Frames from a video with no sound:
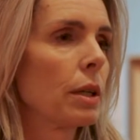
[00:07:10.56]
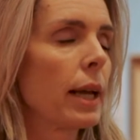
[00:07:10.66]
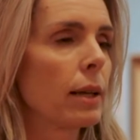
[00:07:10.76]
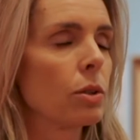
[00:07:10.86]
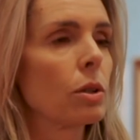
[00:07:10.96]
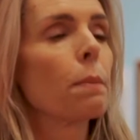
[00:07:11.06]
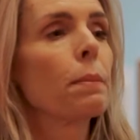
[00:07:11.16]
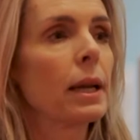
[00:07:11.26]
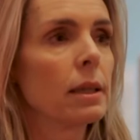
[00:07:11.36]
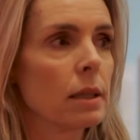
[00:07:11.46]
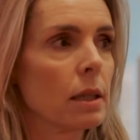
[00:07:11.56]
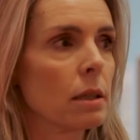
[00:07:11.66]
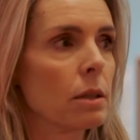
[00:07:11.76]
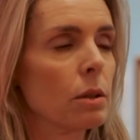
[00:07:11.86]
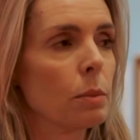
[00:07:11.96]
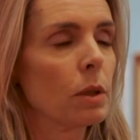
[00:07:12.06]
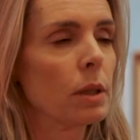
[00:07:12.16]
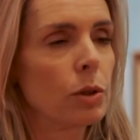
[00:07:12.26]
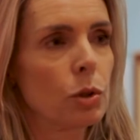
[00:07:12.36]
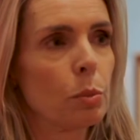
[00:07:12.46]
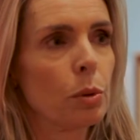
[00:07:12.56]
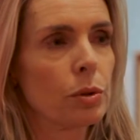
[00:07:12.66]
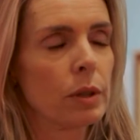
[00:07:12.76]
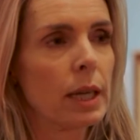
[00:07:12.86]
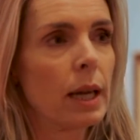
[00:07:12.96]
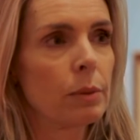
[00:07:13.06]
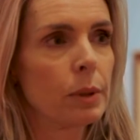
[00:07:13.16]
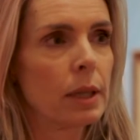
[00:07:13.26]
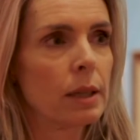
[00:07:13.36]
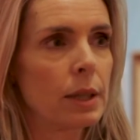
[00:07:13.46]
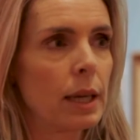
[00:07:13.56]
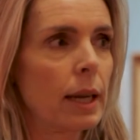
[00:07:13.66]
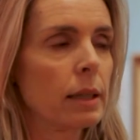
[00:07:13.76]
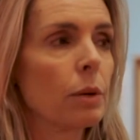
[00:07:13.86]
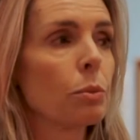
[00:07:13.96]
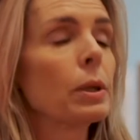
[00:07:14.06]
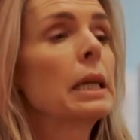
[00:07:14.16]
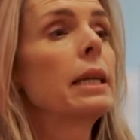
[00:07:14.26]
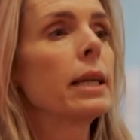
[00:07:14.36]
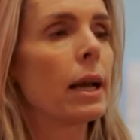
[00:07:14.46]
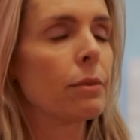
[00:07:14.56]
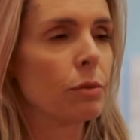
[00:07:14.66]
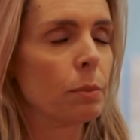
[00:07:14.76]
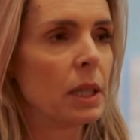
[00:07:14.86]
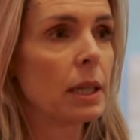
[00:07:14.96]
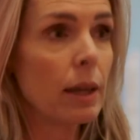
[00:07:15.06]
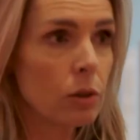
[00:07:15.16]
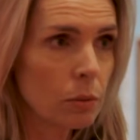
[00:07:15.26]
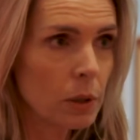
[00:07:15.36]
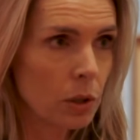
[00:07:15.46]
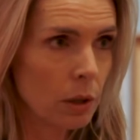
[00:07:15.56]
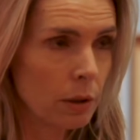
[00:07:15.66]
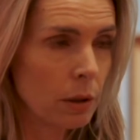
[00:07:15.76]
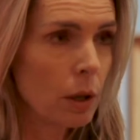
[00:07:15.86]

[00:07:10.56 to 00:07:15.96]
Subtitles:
yeah, some paintings, the National Portrait Gallery, they said like they really have to be next to each other.